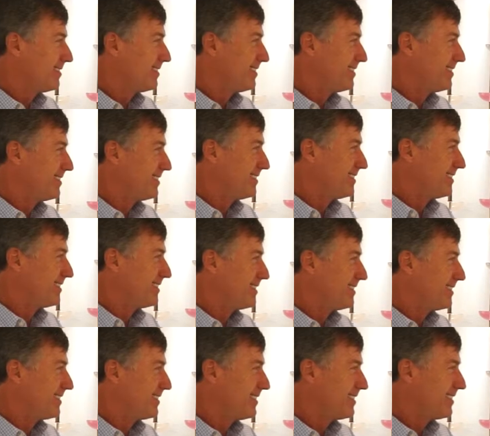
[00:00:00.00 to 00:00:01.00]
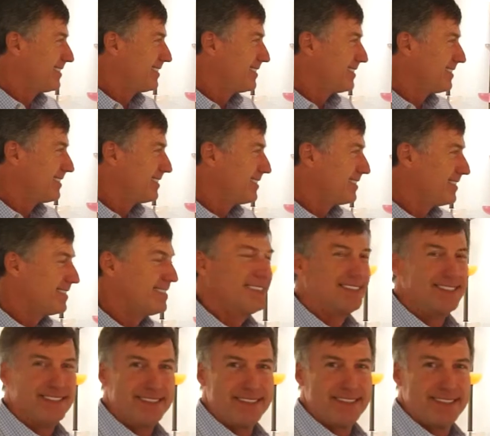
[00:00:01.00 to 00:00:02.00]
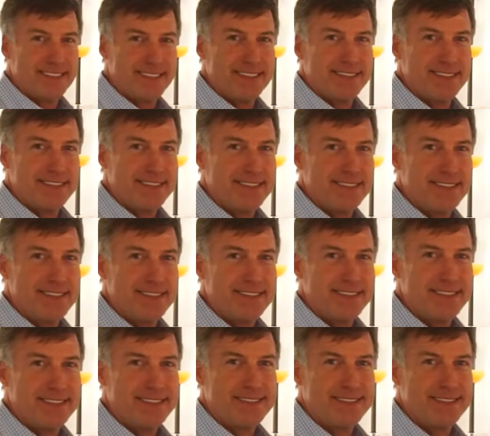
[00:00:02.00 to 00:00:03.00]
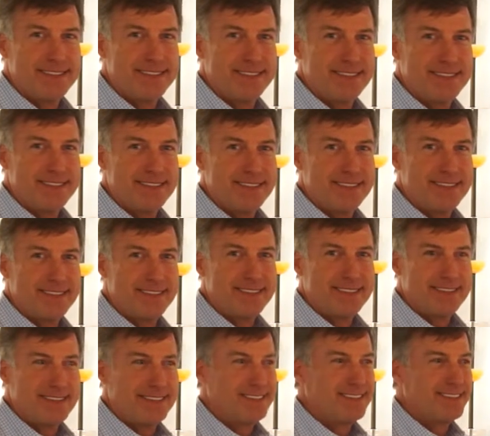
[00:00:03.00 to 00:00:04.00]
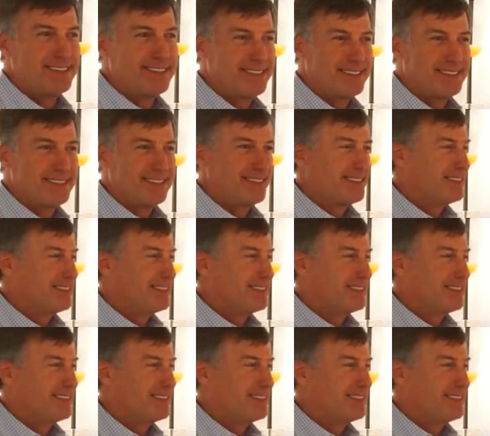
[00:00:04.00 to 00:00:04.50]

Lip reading: [no speech]